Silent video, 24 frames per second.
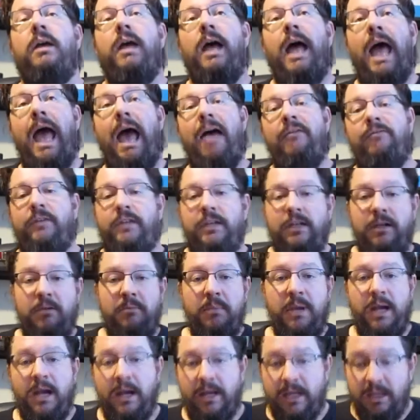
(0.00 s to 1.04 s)
African
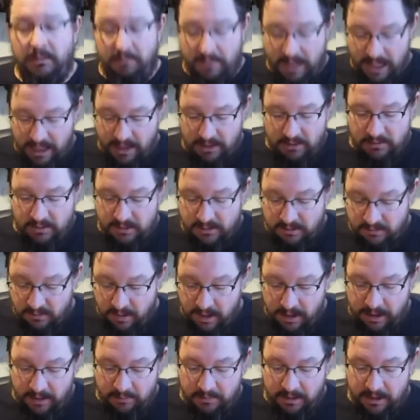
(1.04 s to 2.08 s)
American man who was
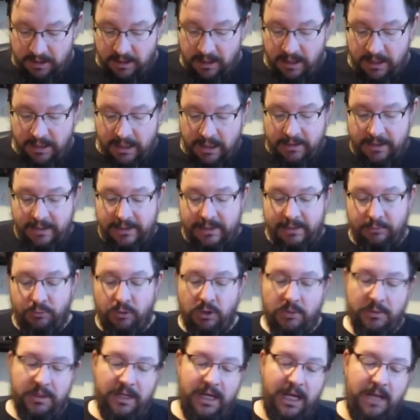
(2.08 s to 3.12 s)
threatening me. Now this
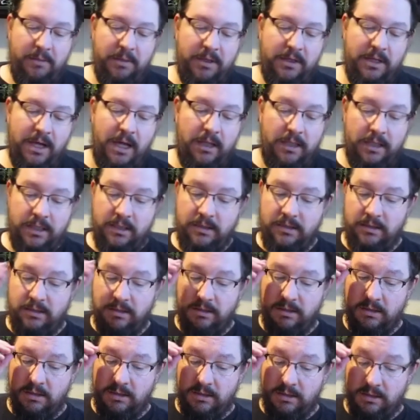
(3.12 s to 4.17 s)
woman, Amy Collins,
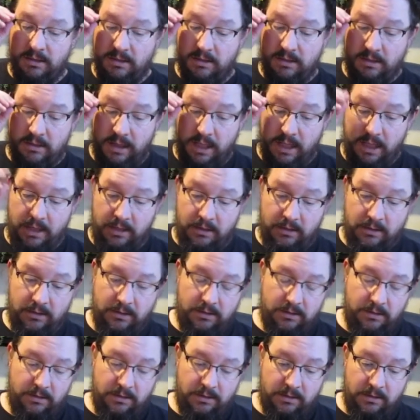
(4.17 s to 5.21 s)
okay,
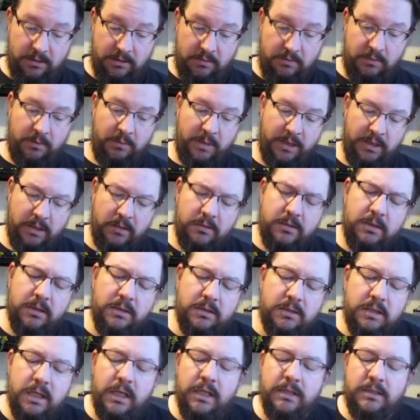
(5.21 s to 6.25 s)
what do my notes here say?